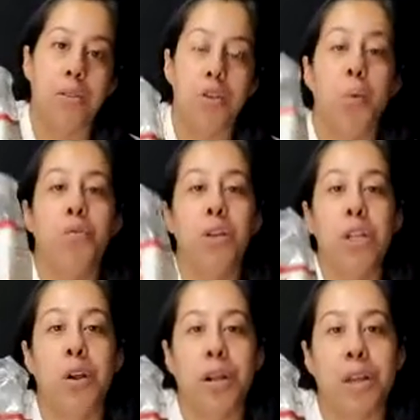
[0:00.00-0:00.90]
So we're
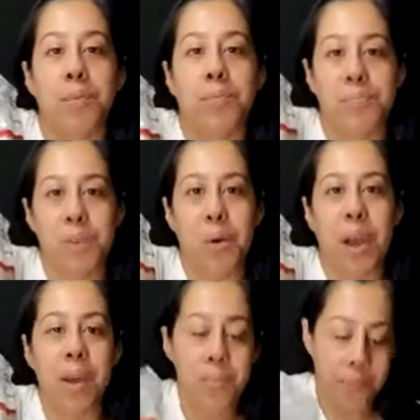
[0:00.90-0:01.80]
relearning it.
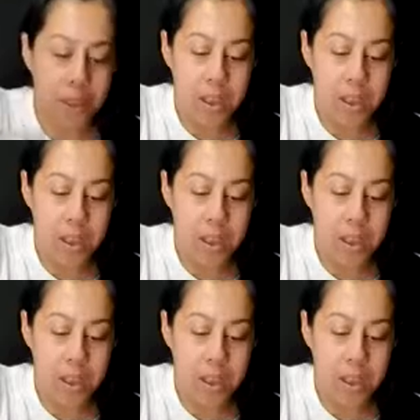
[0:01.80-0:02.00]
Okay?